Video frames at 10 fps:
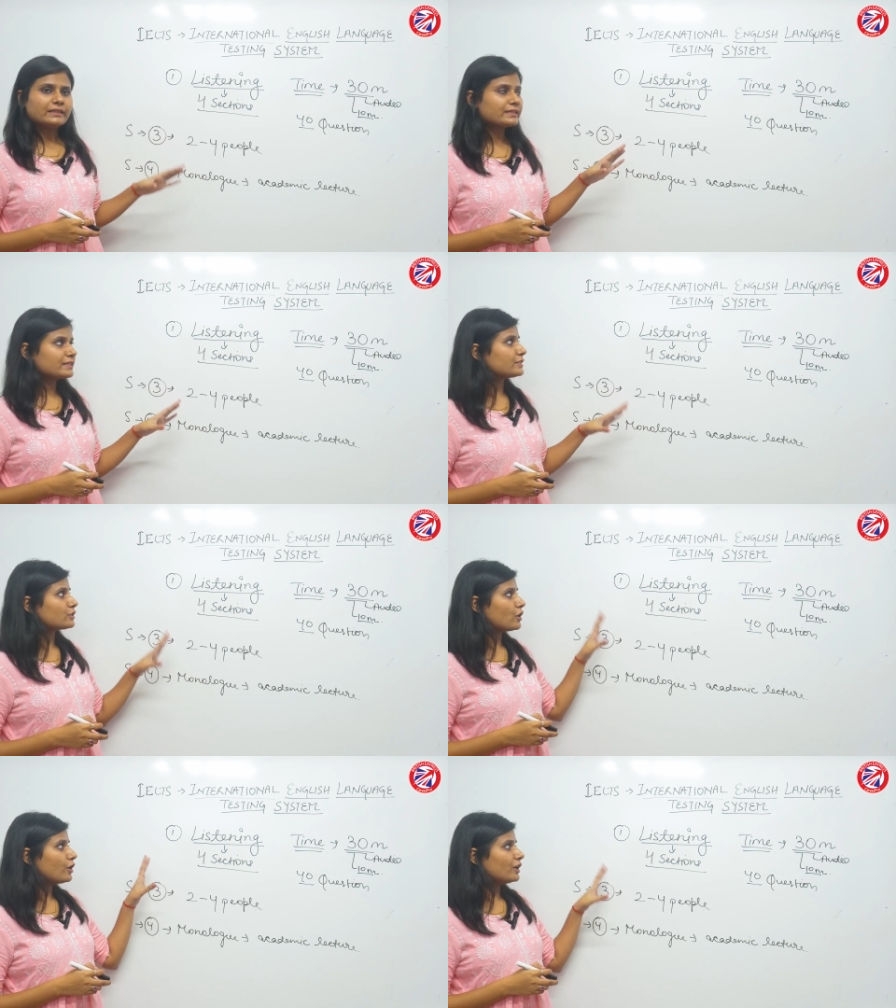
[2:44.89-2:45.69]
This
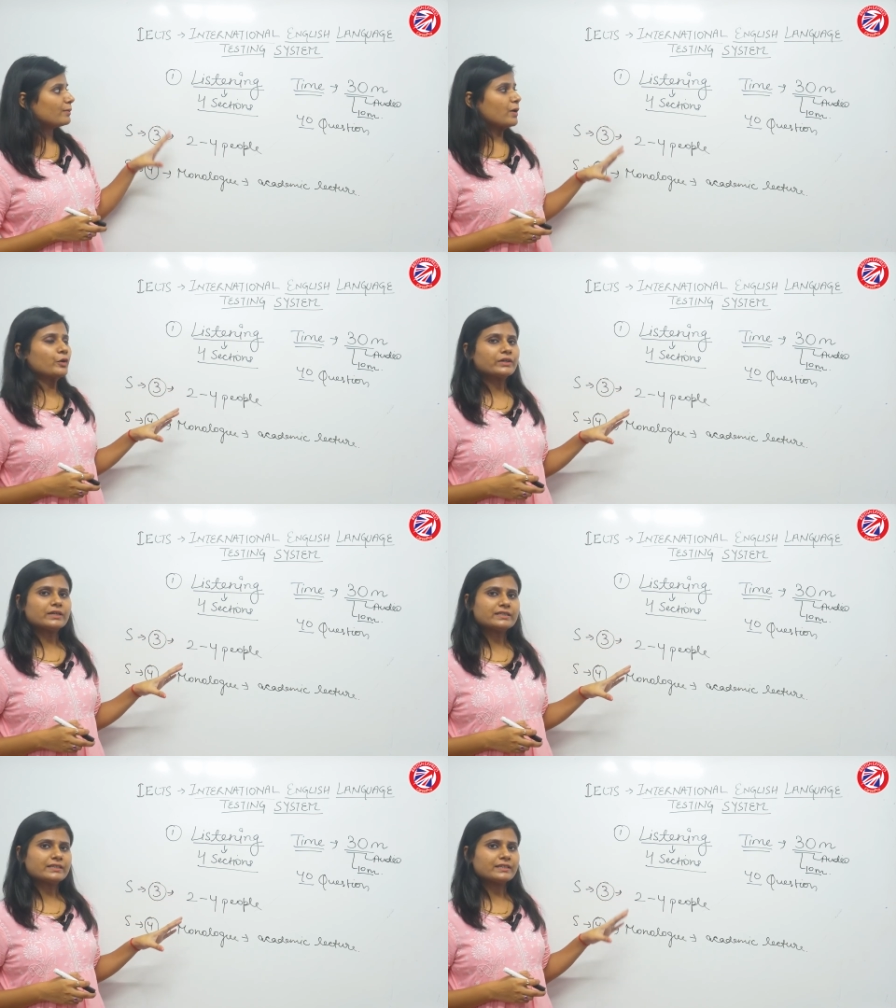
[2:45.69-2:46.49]
is all about
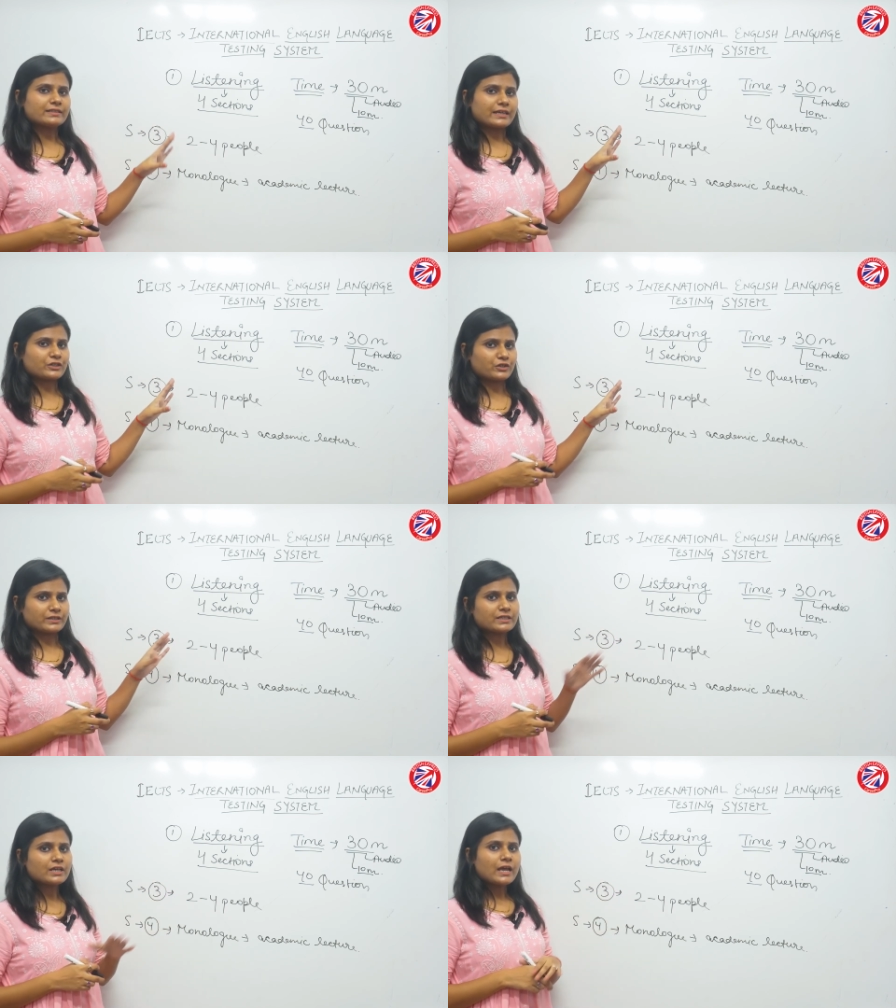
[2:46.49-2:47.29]
listening
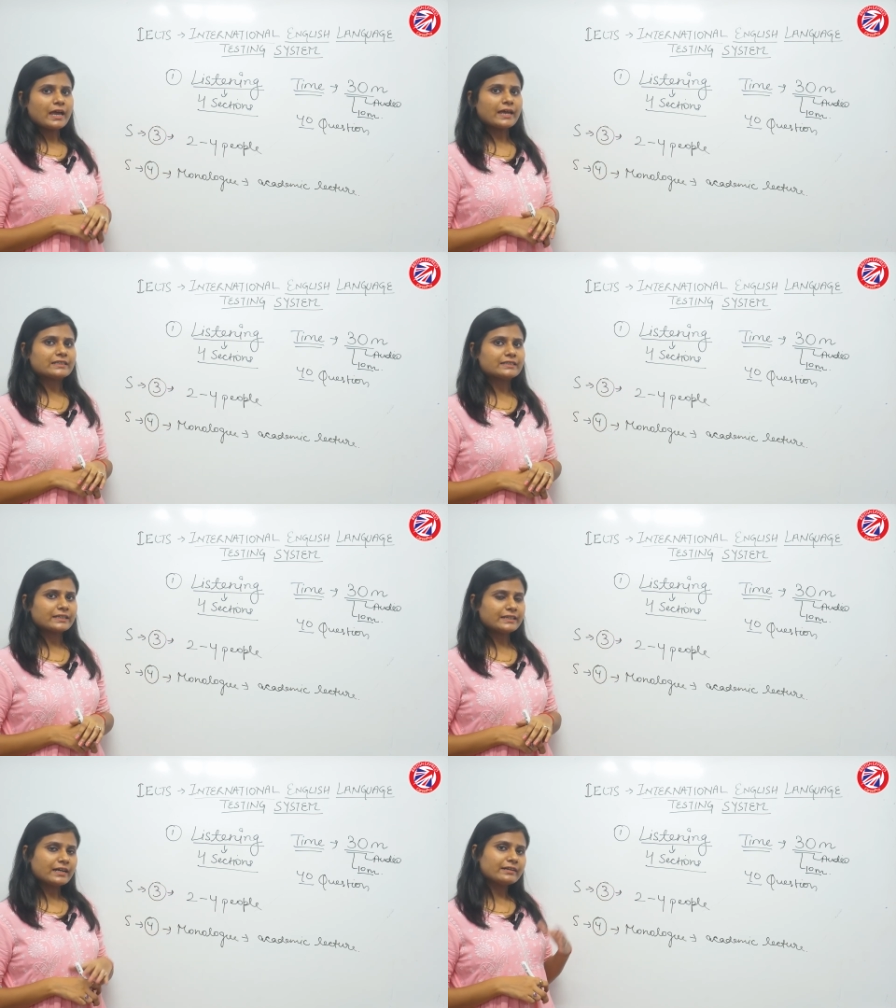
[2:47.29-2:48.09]
sections, and
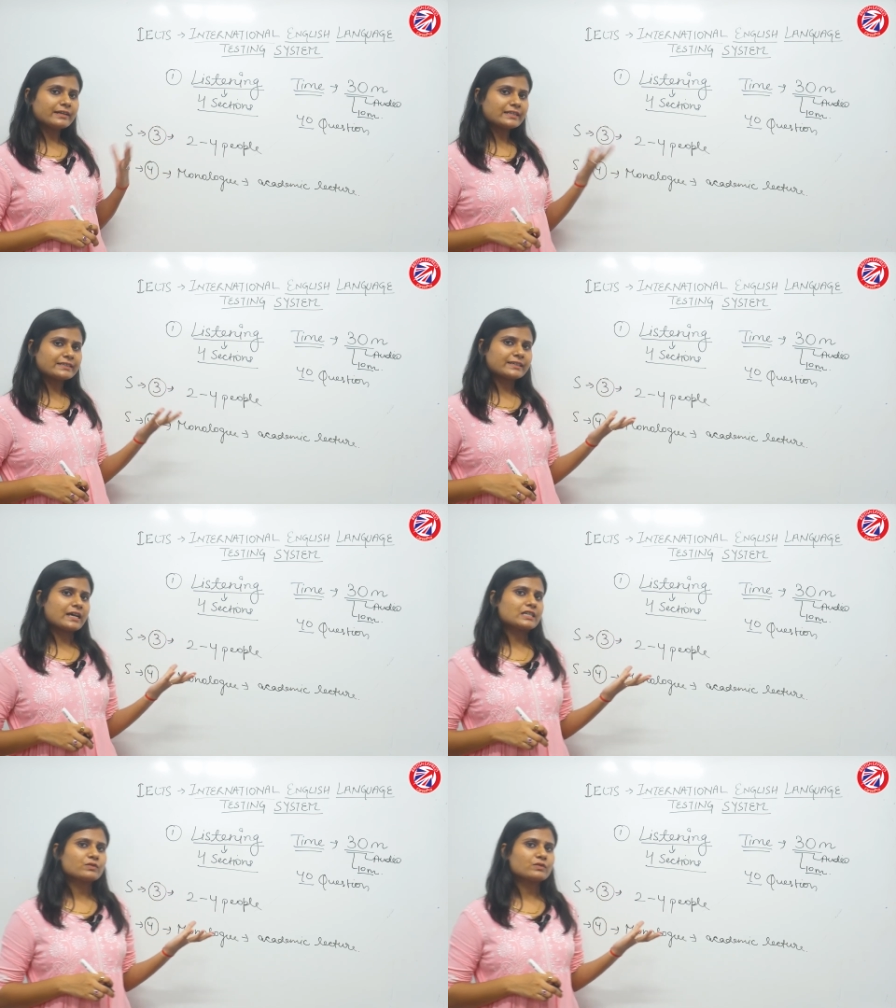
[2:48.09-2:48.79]
in our next class